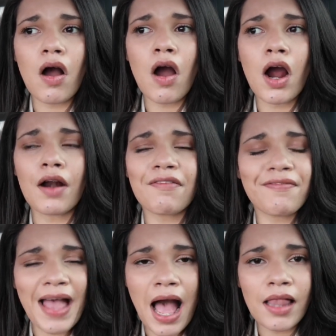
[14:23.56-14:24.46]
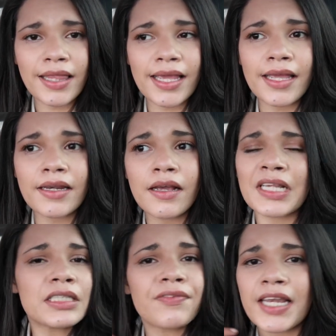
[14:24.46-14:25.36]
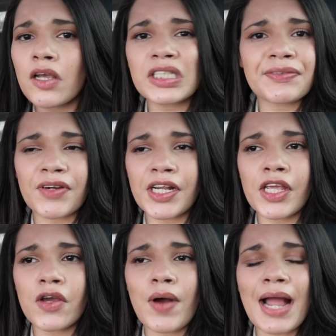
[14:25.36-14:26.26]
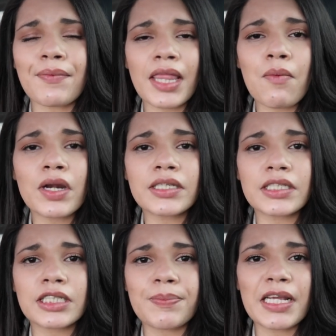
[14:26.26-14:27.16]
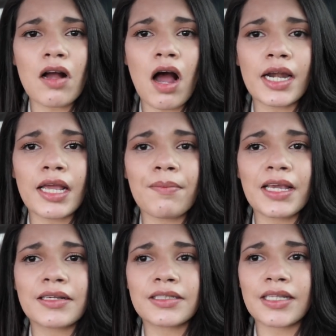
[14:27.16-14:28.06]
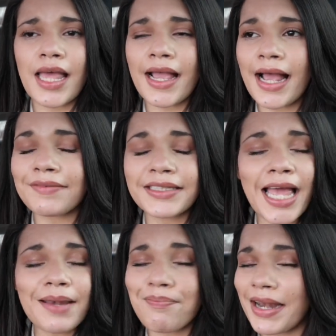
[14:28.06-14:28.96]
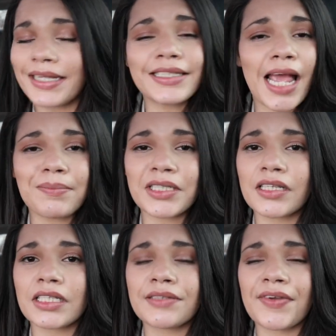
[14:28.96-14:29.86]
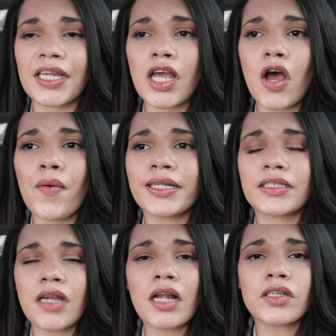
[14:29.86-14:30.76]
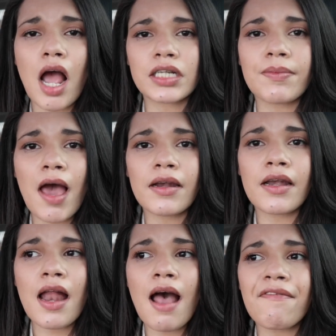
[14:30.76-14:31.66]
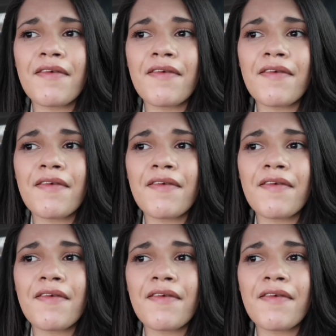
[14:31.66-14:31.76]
are valid, this video is for you. I really wanted to speak on it because, like I've said many times in this video, it's not talked about enough.